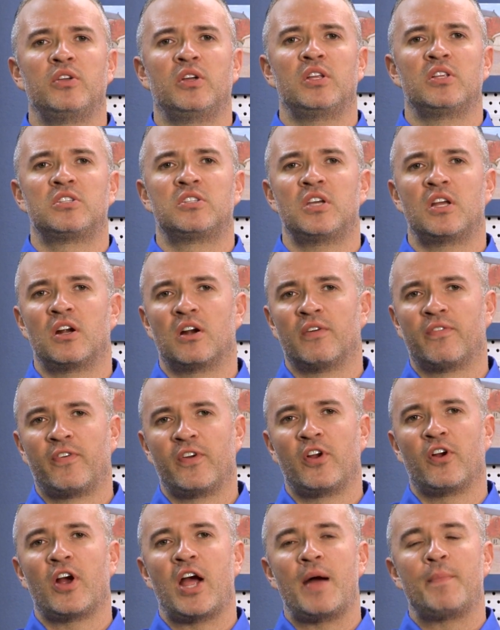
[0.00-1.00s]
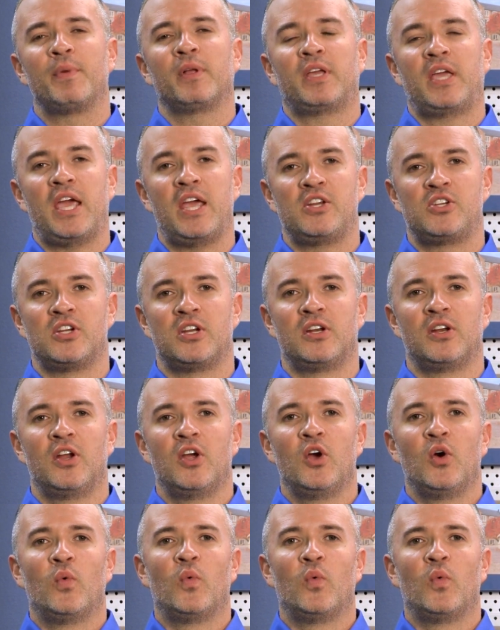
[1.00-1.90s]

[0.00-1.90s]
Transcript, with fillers: to consider for your application